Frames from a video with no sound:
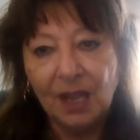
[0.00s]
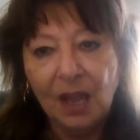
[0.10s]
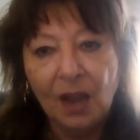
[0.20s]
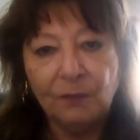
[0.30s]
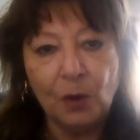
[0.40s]

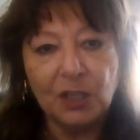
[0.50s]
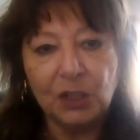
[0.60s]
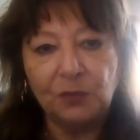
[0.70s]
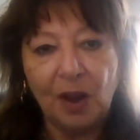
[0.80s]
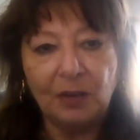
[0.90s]
For this
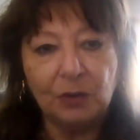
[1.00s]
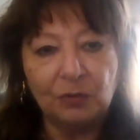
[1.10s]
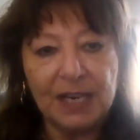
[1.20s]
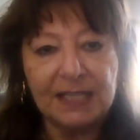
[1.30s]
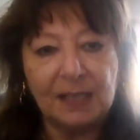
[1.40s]
very
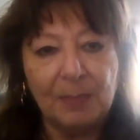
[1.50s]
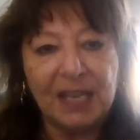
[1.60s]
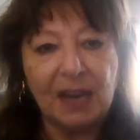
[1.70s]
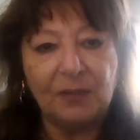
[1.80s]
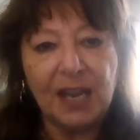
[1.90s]
reason, make
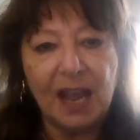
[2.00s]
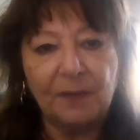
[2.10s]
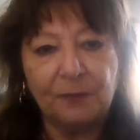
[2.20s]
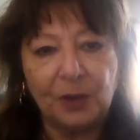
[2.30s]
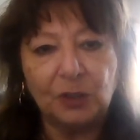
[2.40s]
every
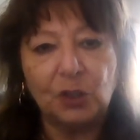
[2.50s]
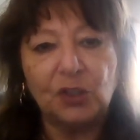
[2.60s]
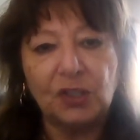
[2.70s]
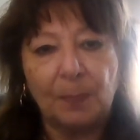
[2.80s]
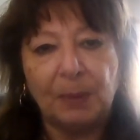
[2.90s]
effort to
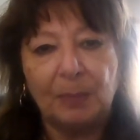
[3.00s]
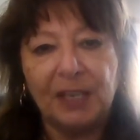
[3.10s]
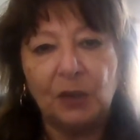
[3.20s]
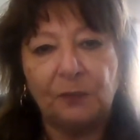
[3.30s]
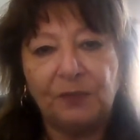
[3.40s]
supplement
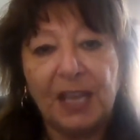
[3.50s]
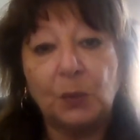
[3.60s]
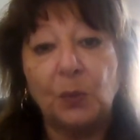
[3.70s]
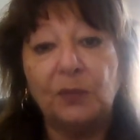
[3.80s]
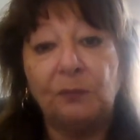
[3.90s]
your faith
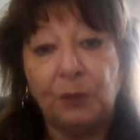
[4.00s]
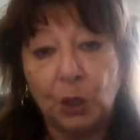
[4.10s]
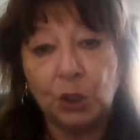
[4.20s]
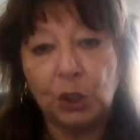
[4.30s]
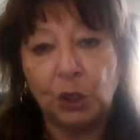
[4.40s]
with
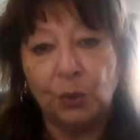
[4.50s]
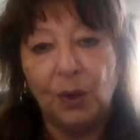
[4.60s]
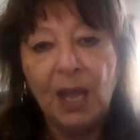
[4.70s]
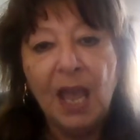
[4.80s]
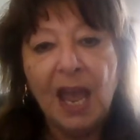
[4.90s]
virtue,
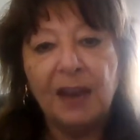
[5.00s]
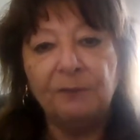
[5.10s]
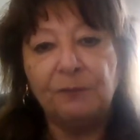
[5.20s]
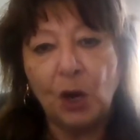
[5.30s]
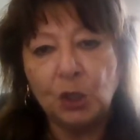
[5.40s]
and
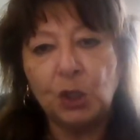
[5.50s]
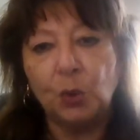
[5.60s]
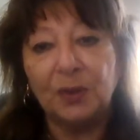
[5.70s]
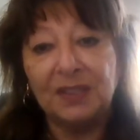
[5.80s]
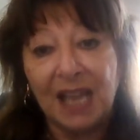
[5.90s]
virtue
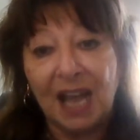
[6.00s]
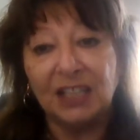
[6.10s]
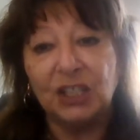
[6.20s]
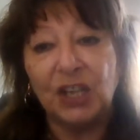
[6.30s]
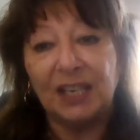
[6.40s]
with
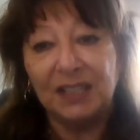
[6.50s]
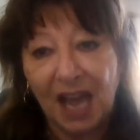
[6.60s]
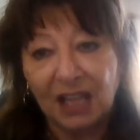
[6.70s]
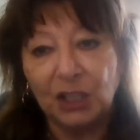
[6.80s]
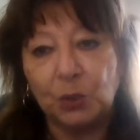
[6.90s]
knowledge, and
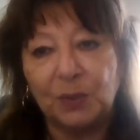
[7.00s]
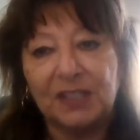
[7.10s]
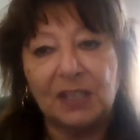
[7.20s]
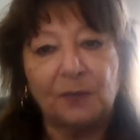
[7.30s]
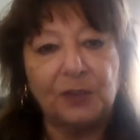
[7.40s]
knowledge with
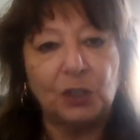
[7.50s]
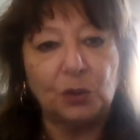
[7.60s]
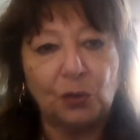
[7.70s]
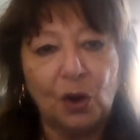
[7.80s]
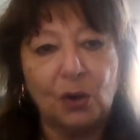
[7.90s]
self
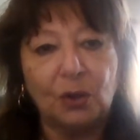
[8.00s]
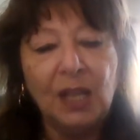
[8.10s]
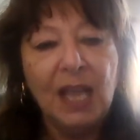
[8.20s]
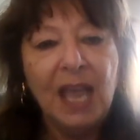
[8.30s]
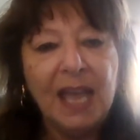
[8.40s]
control,
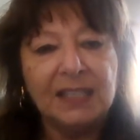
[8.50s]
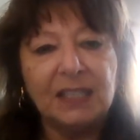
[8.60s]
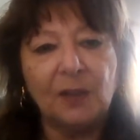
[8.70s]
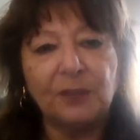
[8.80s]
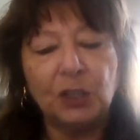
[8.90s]
and
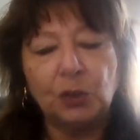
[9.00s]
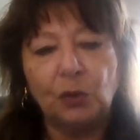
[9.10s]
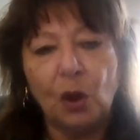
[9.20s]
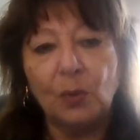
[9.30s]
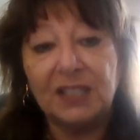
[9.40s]
self
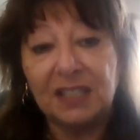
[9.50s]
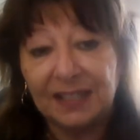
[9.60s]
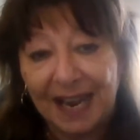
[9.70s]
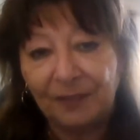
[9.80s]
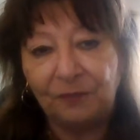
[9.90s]
control with
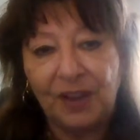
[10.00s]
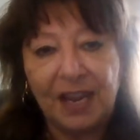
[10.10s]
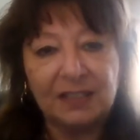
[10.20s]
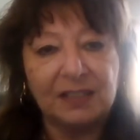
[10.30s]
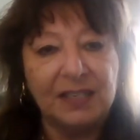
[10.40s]

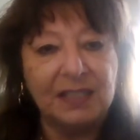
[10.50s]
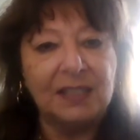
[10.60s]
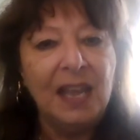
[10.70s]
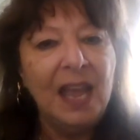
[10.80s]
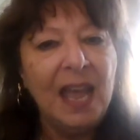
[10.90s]
steadfastness,
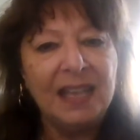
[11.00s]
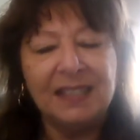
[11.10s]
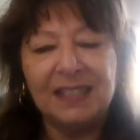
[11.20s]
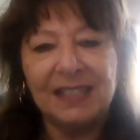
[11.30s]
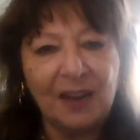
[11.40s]
and
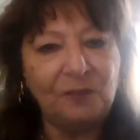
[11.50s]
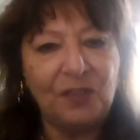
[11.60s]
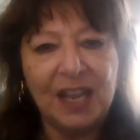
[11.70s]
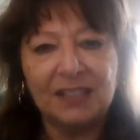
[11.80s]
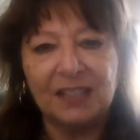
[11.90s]

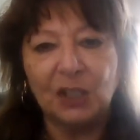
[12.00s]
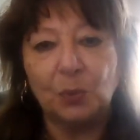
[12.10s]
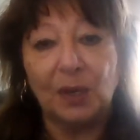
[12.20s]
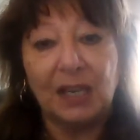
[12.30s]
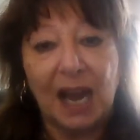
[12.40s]
steadfastness
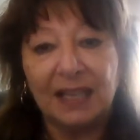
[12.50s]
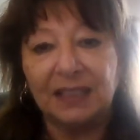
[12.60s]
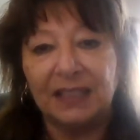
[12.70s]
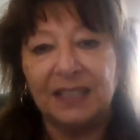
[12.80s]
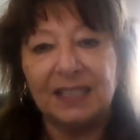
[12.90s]
with
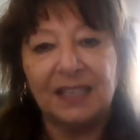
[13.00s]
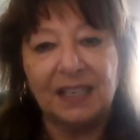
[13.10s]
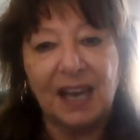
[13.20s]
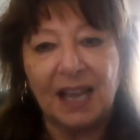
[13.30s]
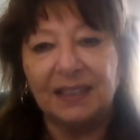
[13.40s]
godliness, and
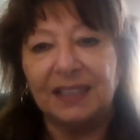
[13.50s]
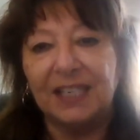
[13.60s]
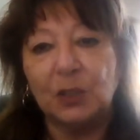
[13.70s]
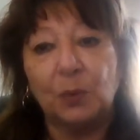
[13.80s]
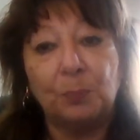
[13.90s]

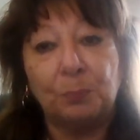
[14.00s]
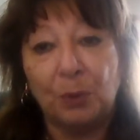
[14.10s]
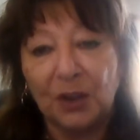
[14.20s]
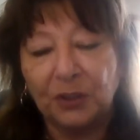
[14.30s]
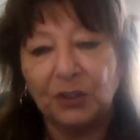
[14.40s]
godliness with
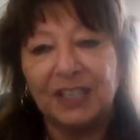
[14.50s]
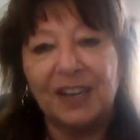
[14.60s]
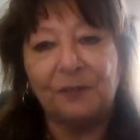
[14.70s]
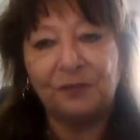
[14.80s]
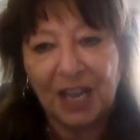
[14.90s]
brotherly
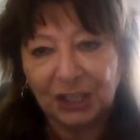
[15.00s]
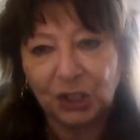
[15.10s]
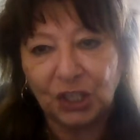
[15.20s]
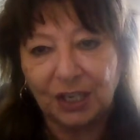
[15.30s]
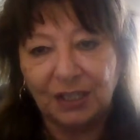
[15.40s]

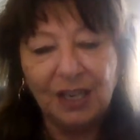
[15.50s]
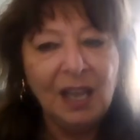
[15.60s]
affection,